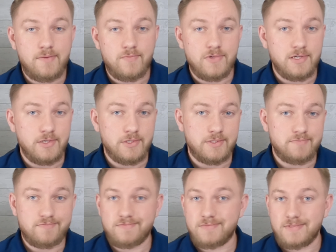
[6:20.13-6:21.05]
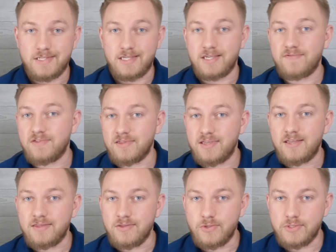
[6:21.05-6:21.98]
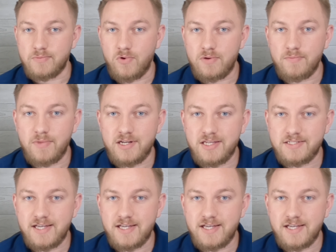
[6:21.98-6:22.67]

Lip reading: Because even then, there's more money